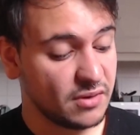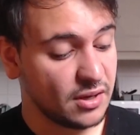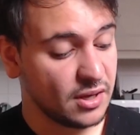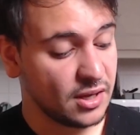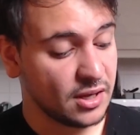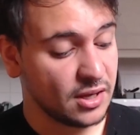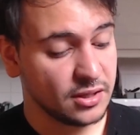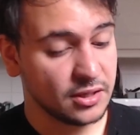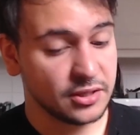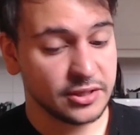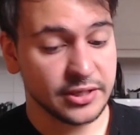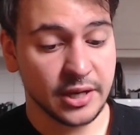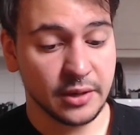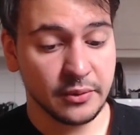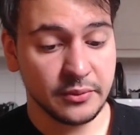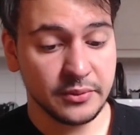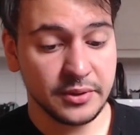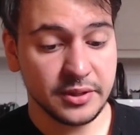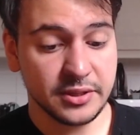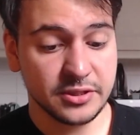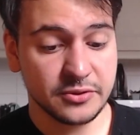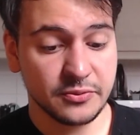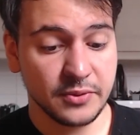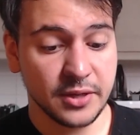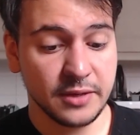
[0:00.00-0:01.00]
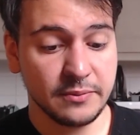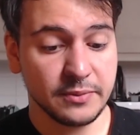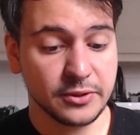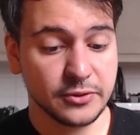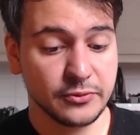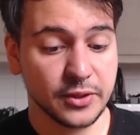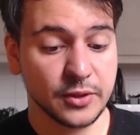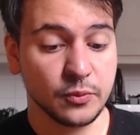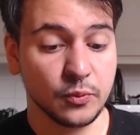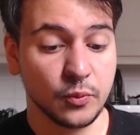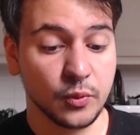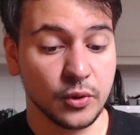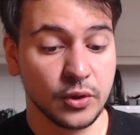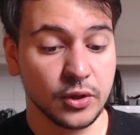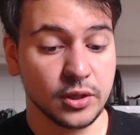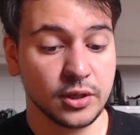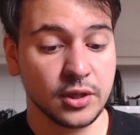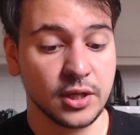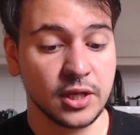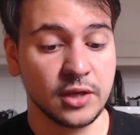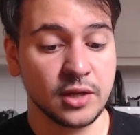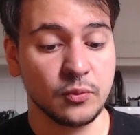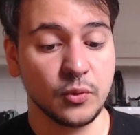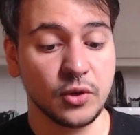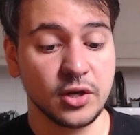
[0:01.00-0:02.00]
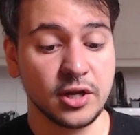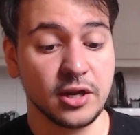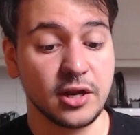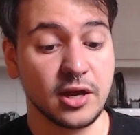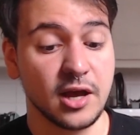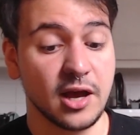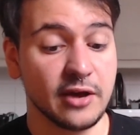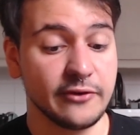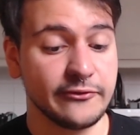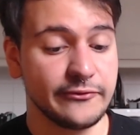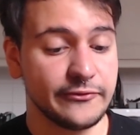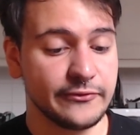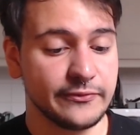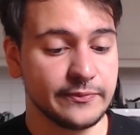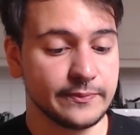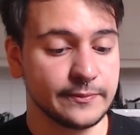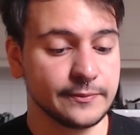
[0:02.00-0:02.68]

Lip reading: and the down E string between 1 and 1.5.